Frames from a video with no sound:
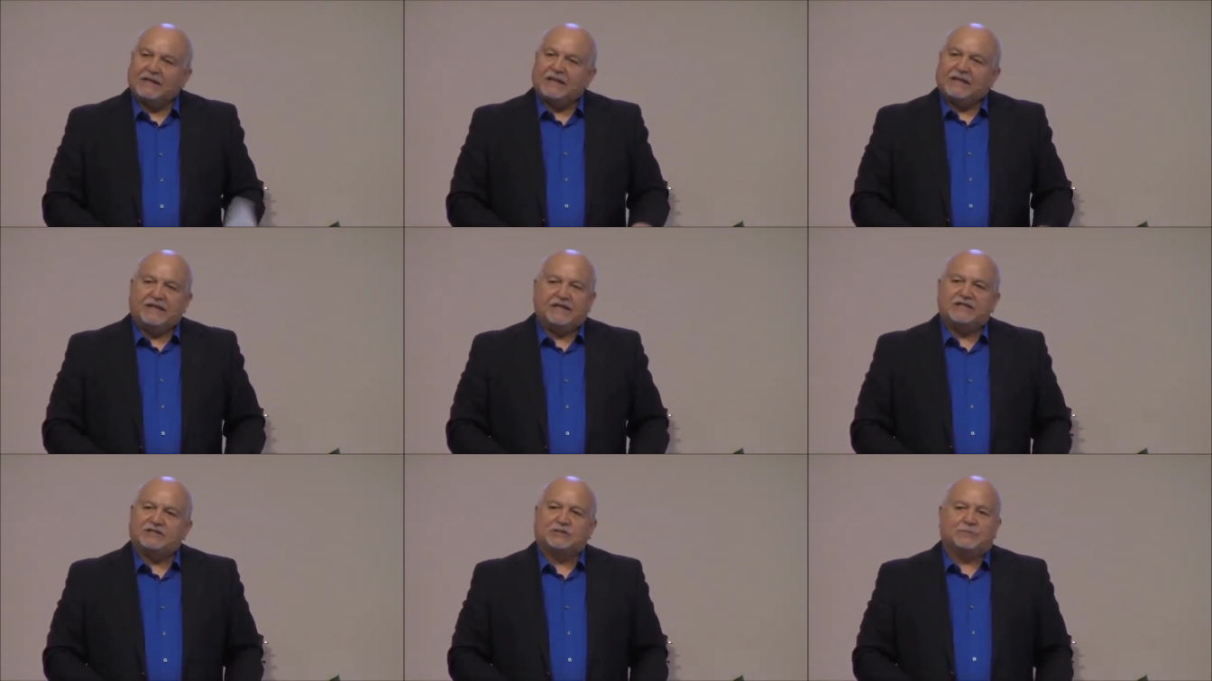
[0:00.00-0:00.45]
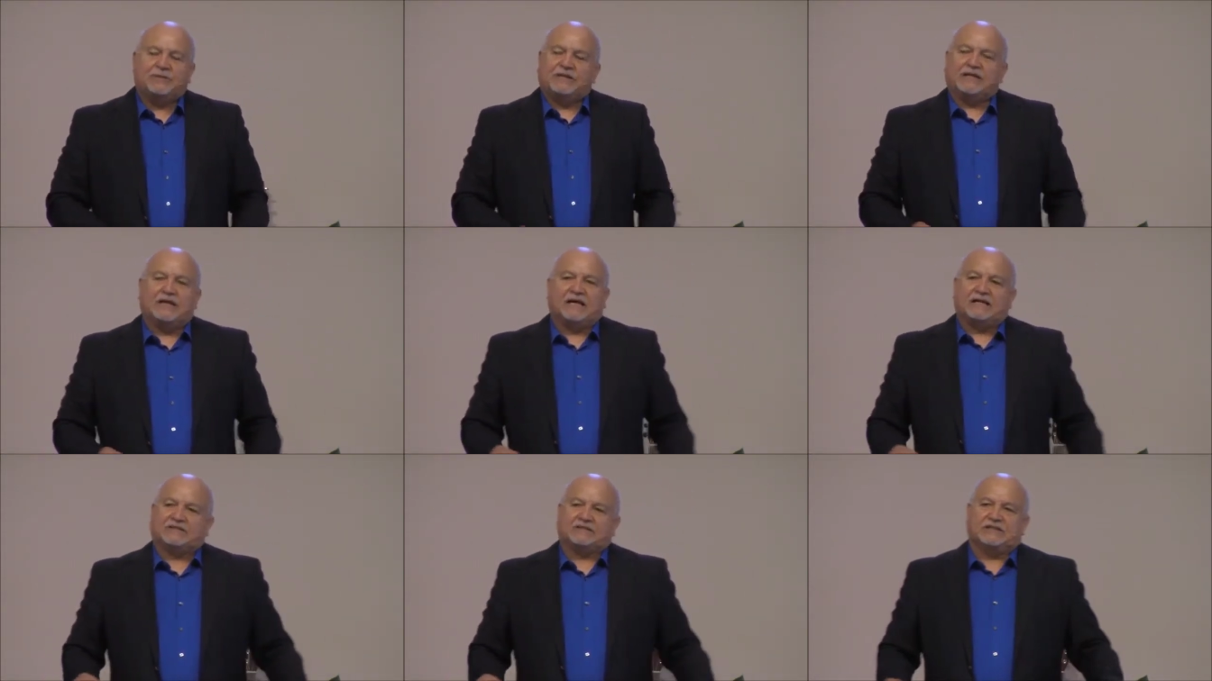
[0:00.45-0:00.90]
It needs to be
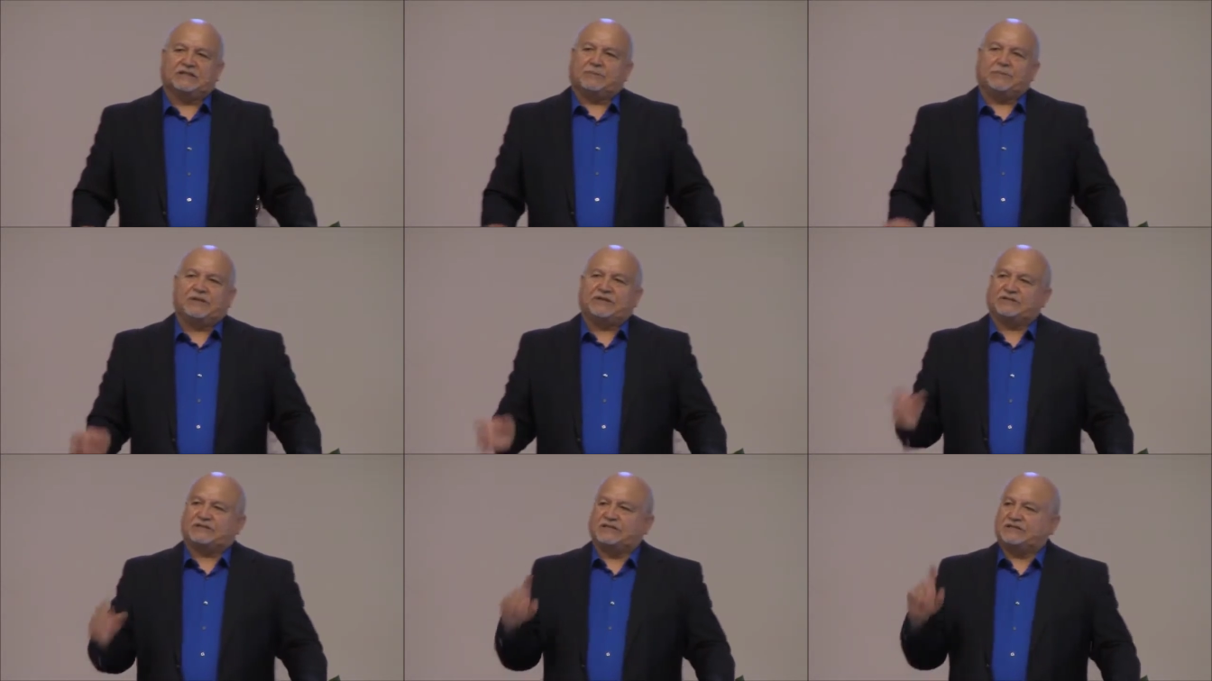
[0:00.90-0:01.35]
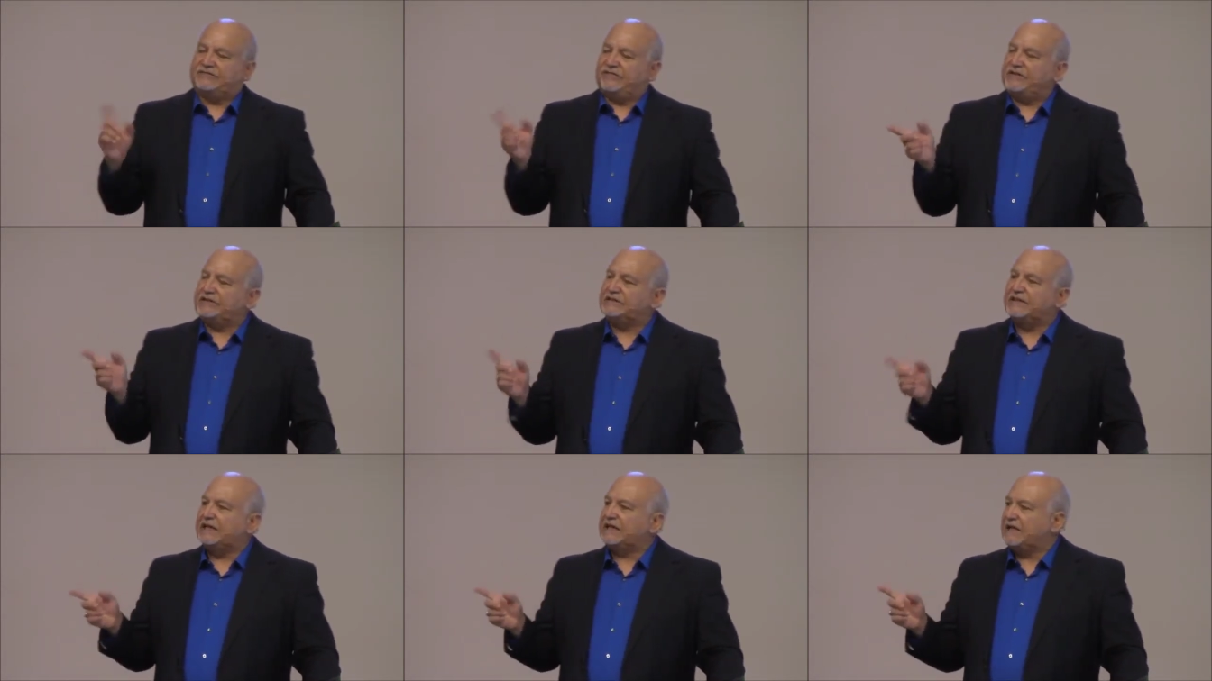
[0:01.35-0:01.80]
God centered because if
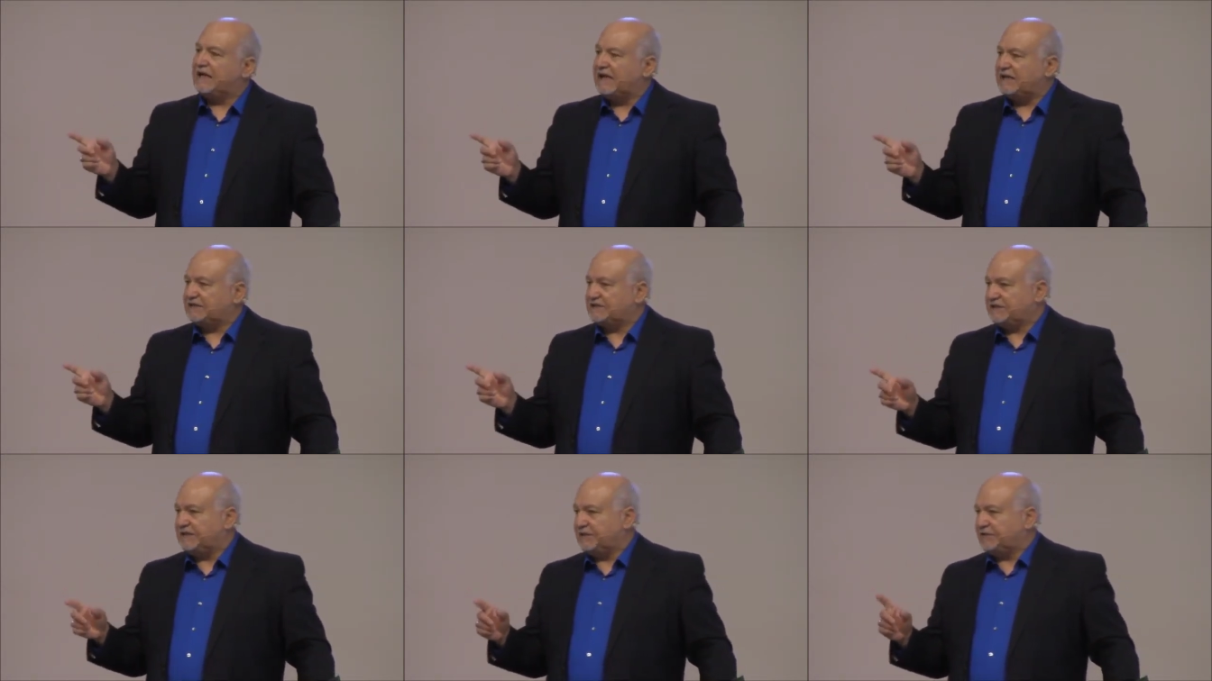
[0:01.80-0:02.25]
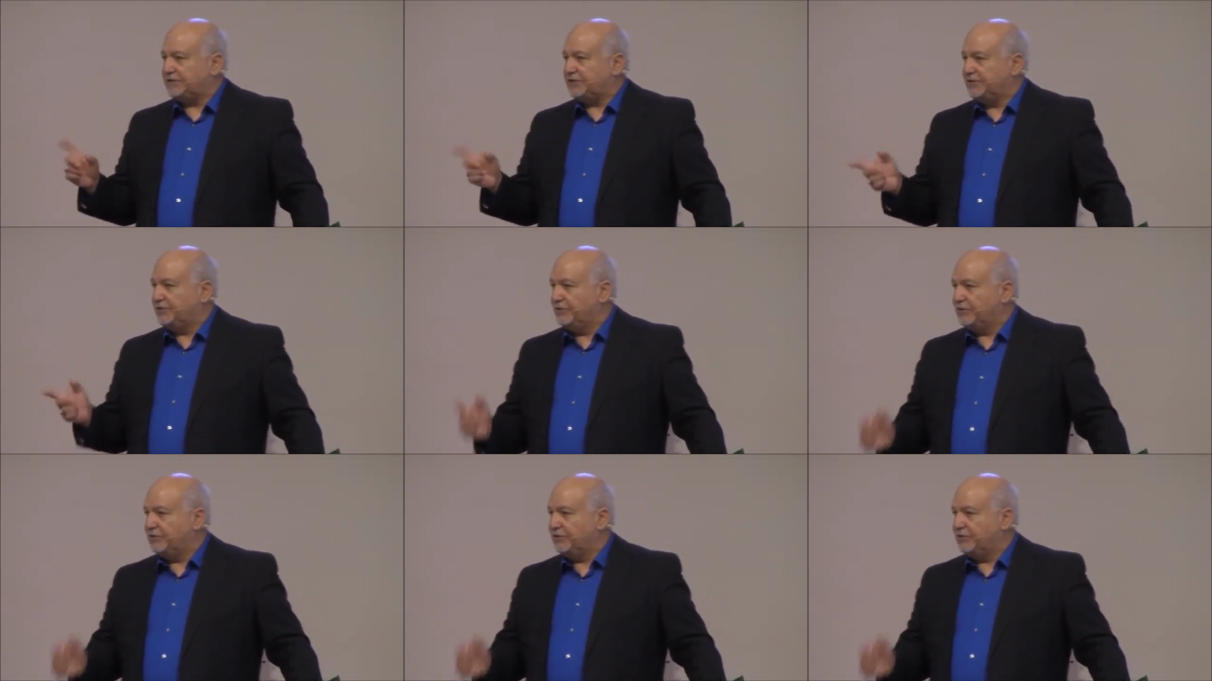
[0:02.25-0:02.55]
it's not God centered,